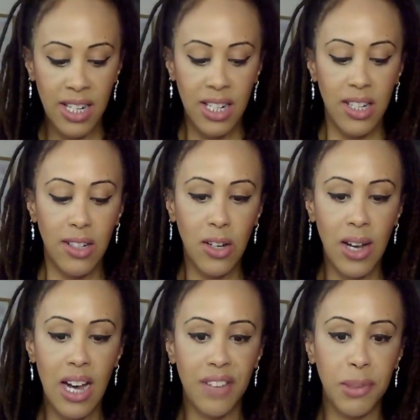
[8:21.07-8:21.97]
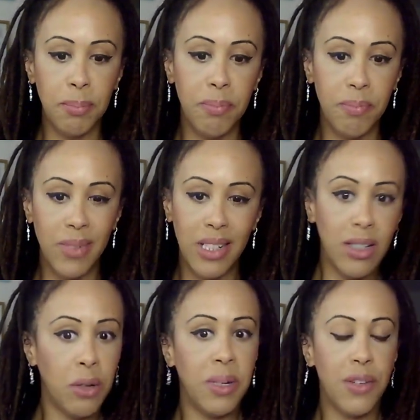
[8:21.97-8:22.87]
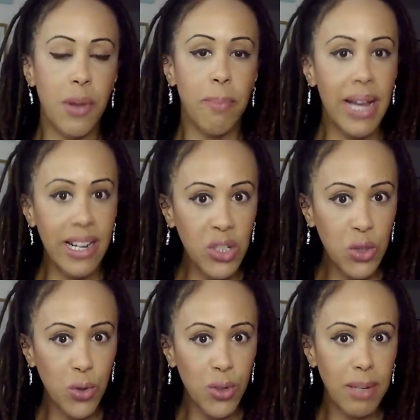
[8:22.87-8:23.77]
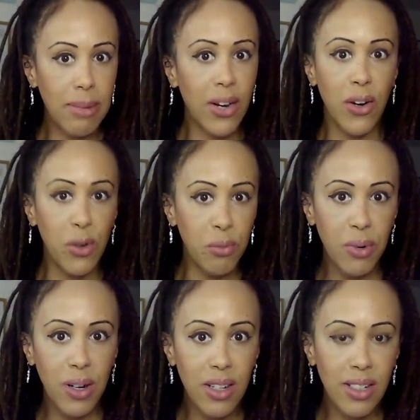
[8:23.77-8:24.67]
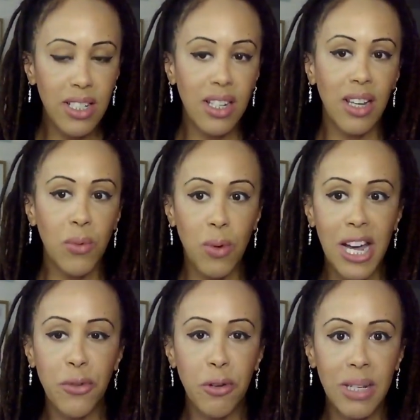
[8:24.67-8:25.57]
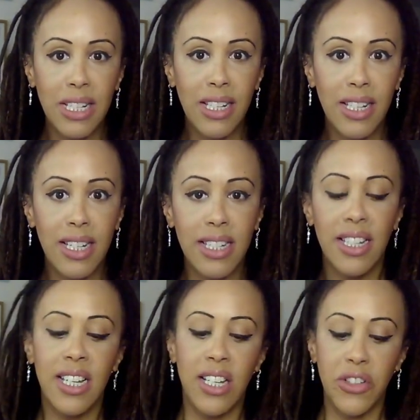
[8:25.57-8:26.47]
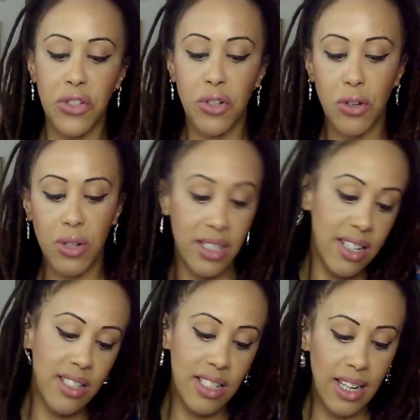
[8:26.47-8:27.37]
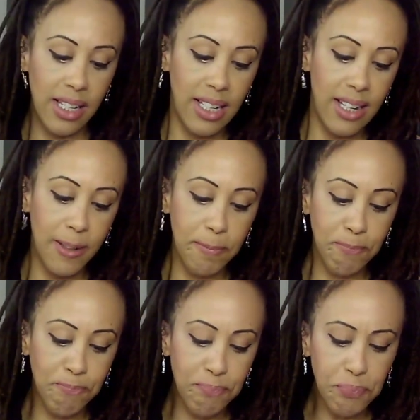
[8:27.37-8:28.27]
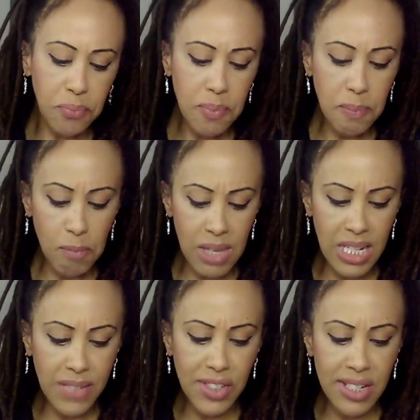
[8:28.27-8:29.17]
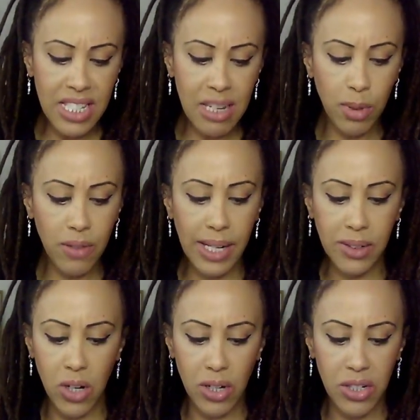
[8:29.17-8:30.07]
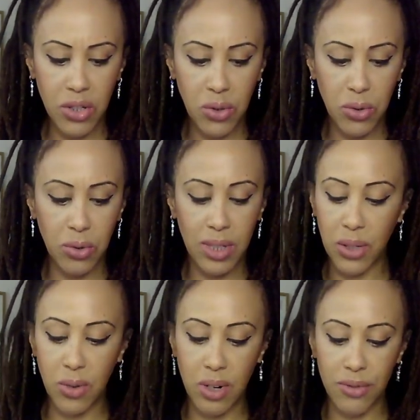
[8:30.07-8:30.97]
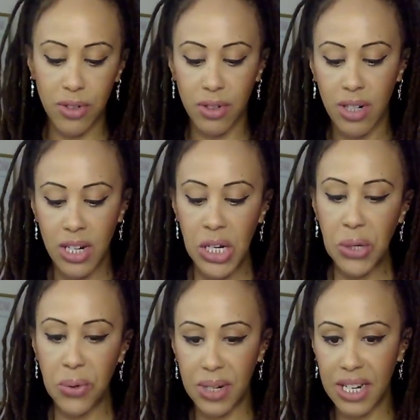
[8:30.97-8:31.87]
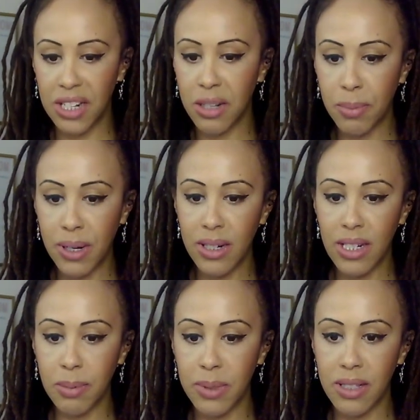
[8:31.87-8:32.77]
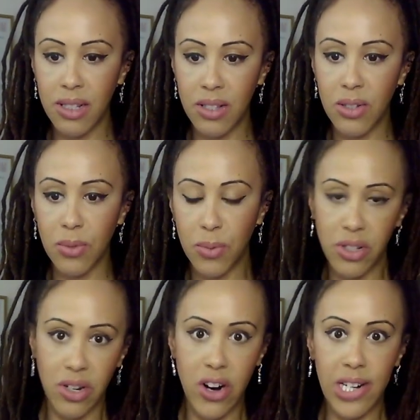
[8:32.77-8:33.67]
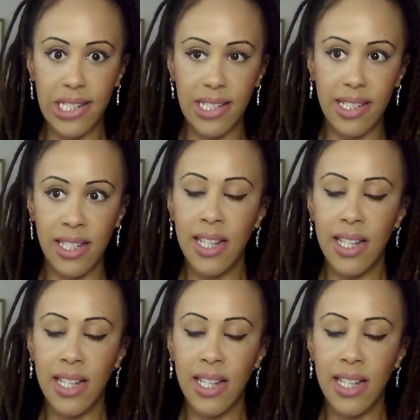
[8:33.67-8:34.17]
have a little bit of a backstory about our own product and like why we're making it. So it does say like it gives the example of like talking to like whoever created the product, but since we're the artists,